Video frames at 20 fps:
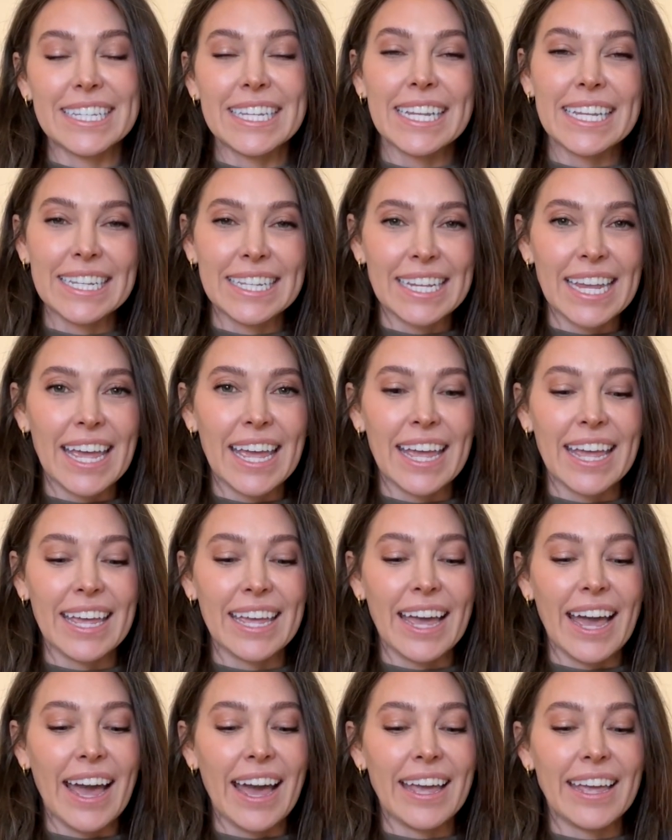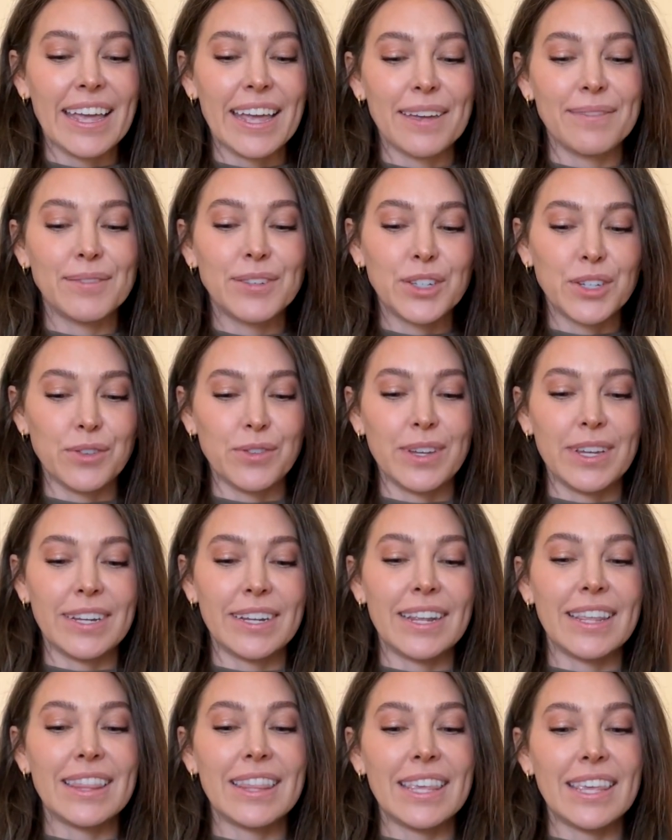Today I am
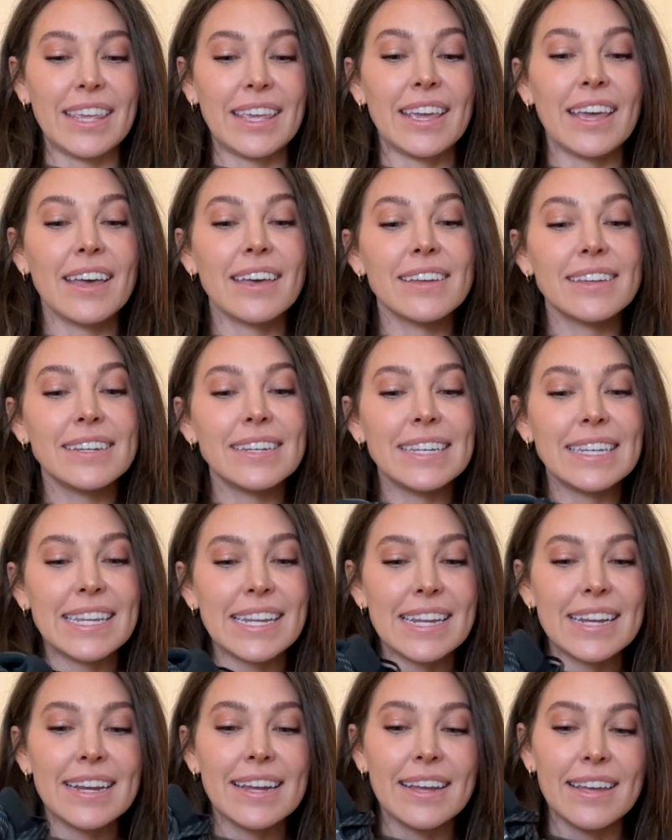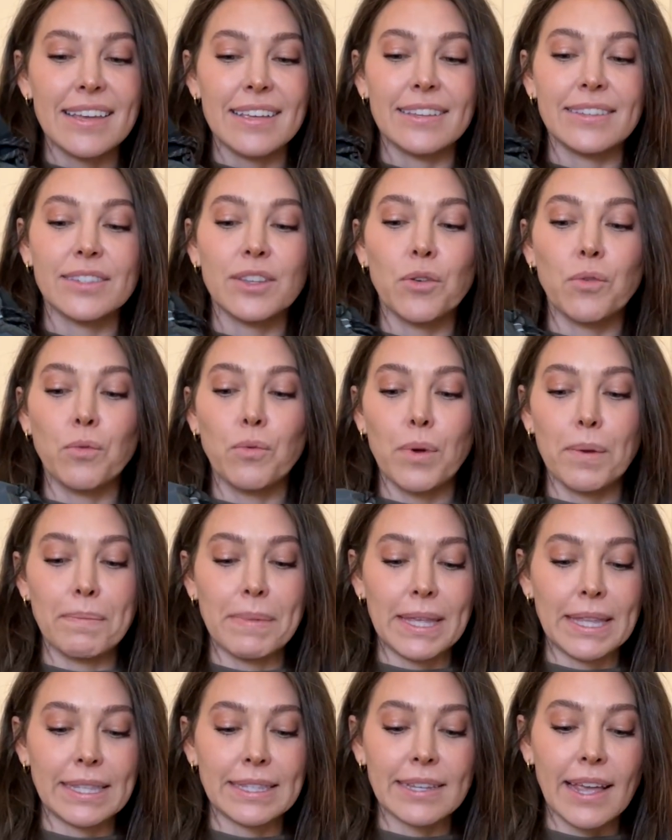doing the Adidas
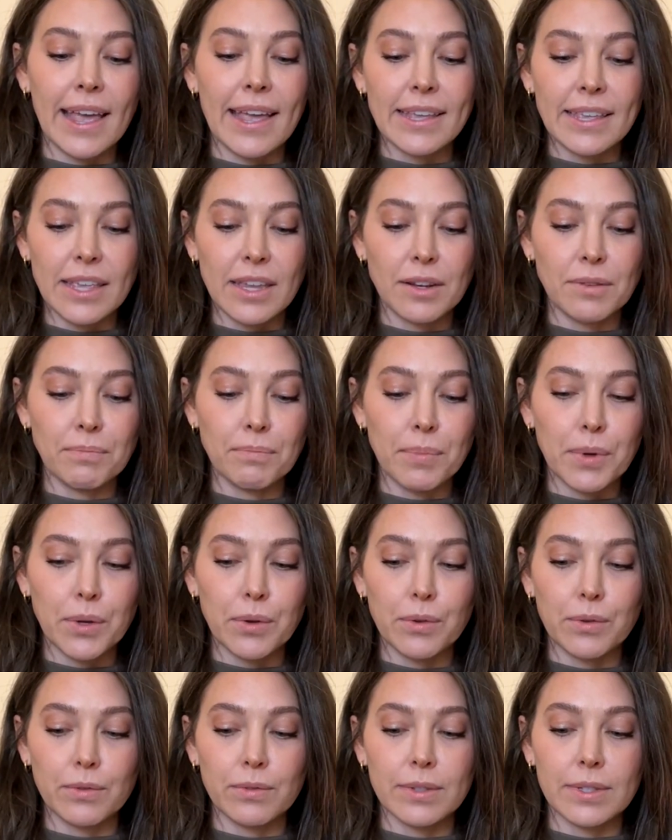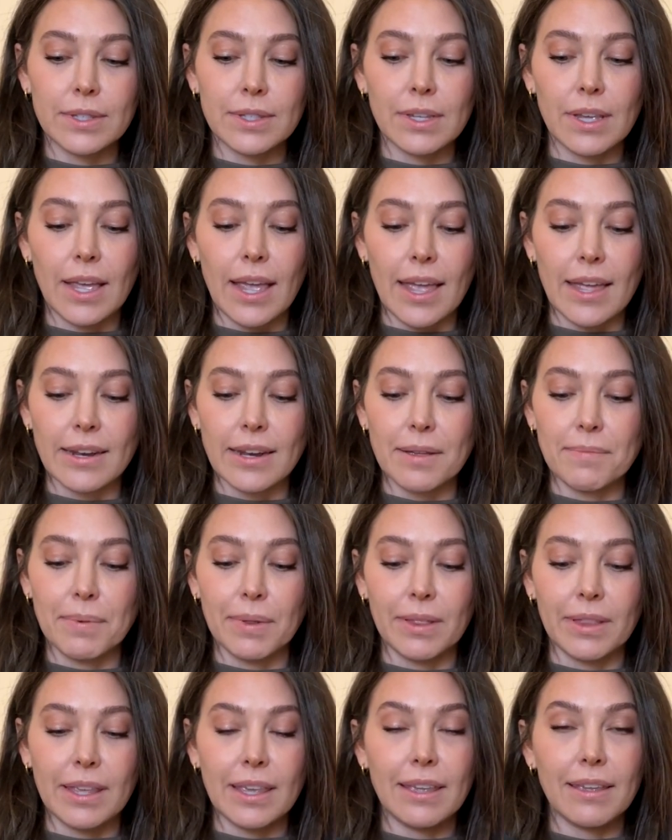women's hiking boots, and I
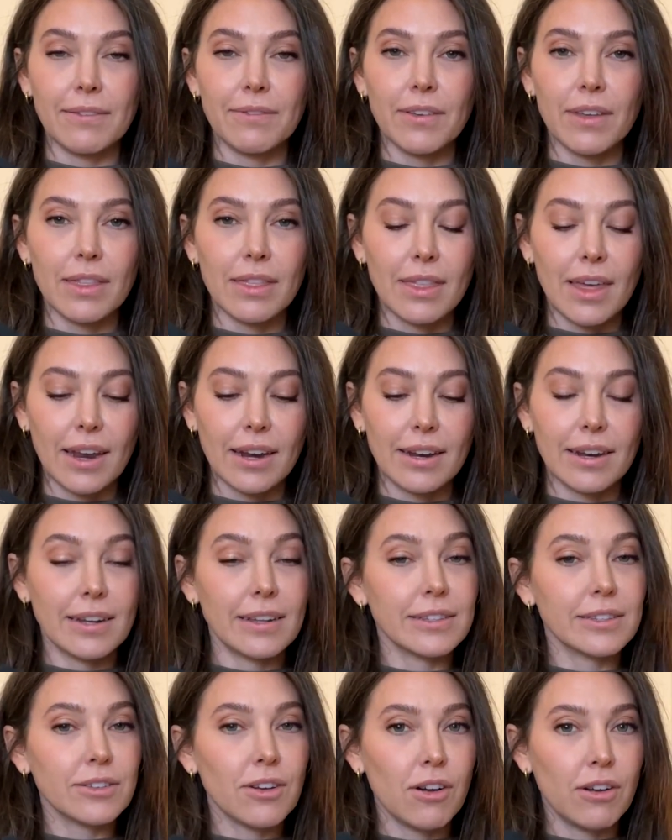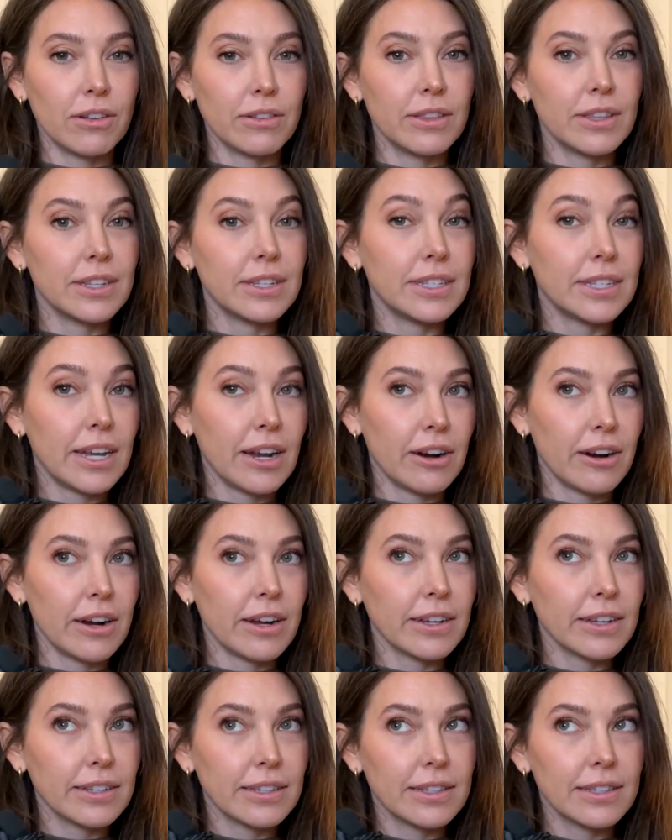believe that it is called the
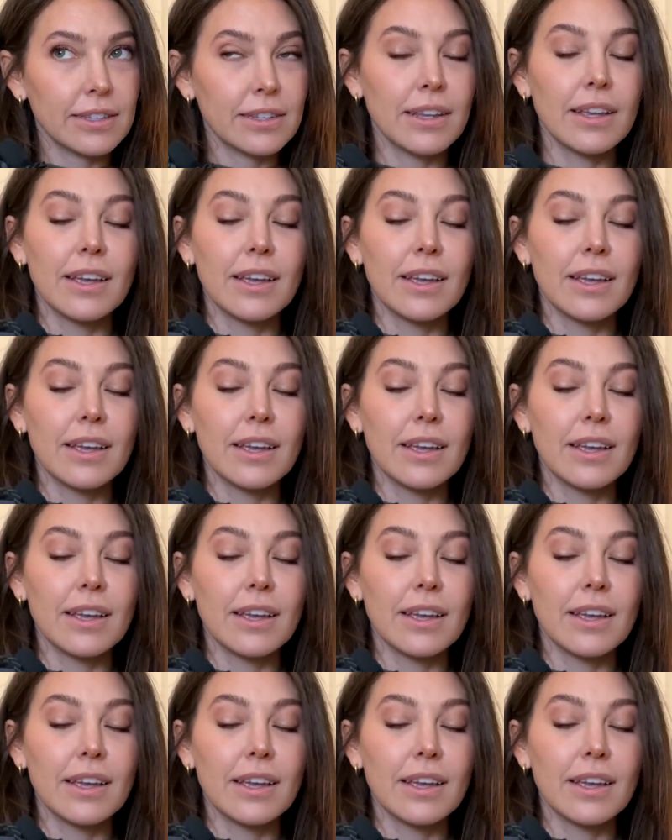Terrex.